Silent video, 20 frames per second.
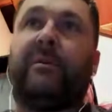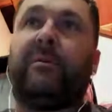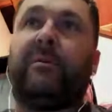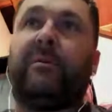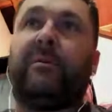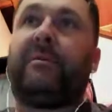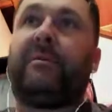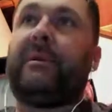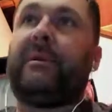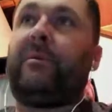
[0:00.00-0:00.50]

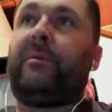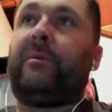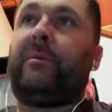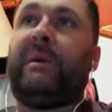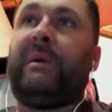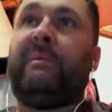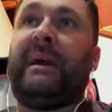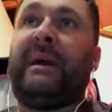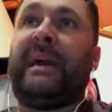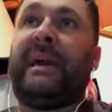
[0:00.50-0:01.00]
we
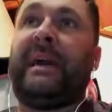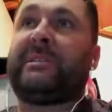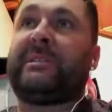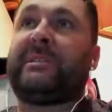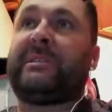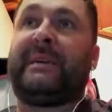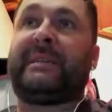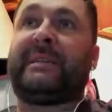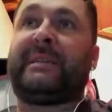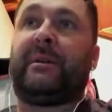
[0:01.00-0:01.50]
may have
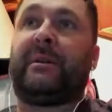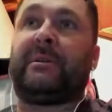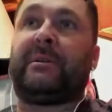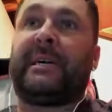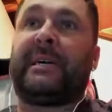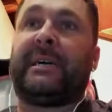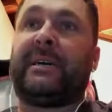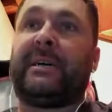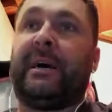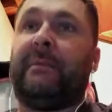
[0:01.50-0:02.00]
spectators that
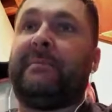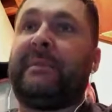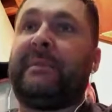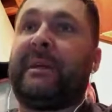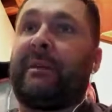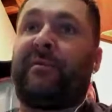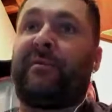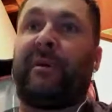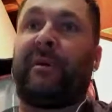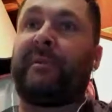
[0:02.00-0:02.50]
come that are
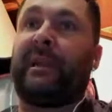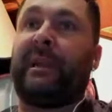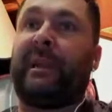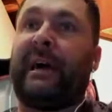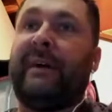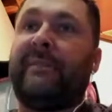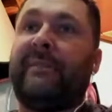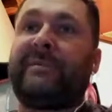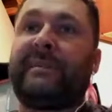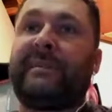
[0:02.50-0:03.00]
from the
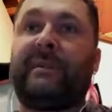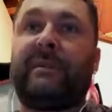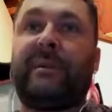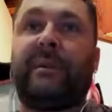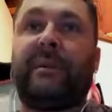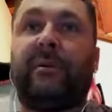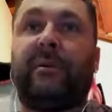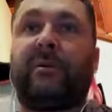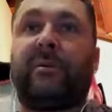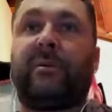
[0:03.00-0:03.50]
left, and
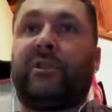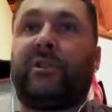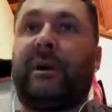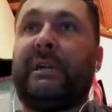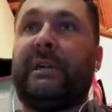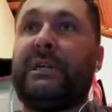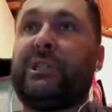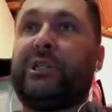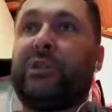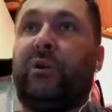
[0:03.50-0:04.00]
we're trying to
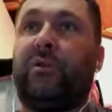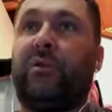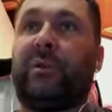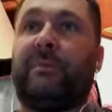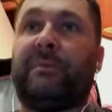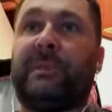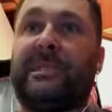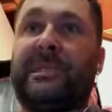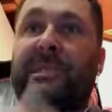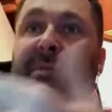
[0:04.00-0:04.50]
show them
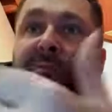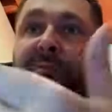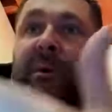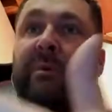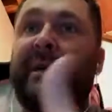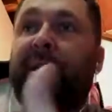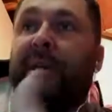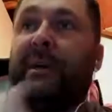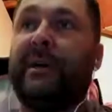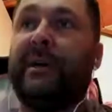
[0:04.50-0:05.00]
this is what we
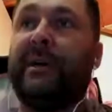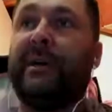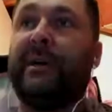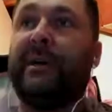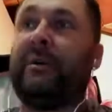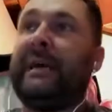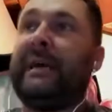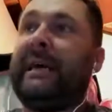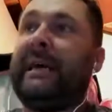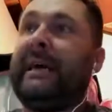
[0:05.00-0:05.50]

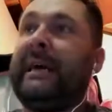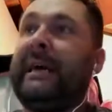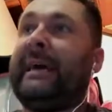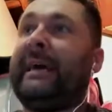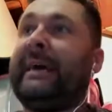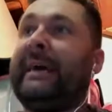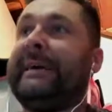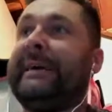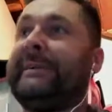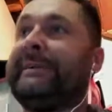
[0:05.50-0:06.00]
do,
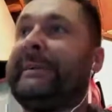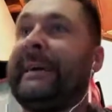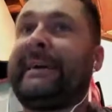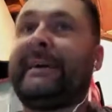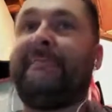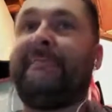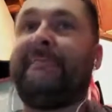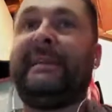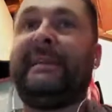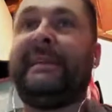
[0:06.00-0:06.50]
and that
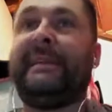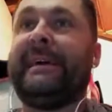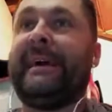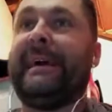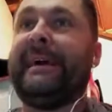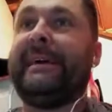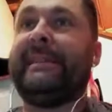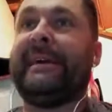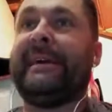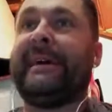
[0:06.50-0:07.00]
could be the
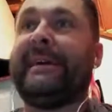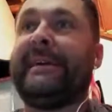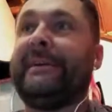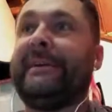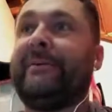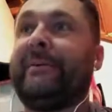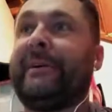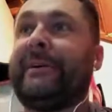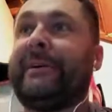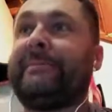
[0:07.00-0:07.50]
day that
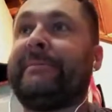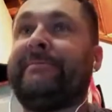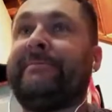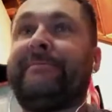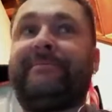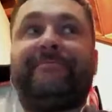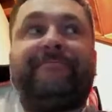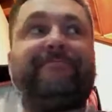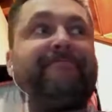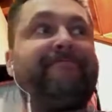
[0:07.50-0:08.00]

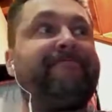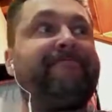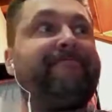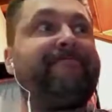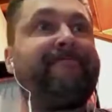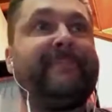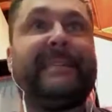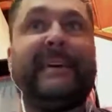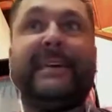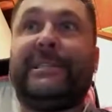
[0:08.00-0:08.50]

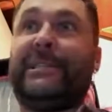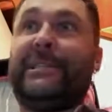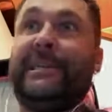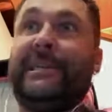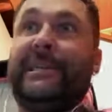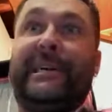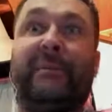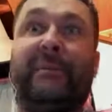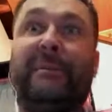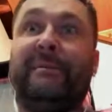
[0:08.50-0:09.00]
that shitty equipment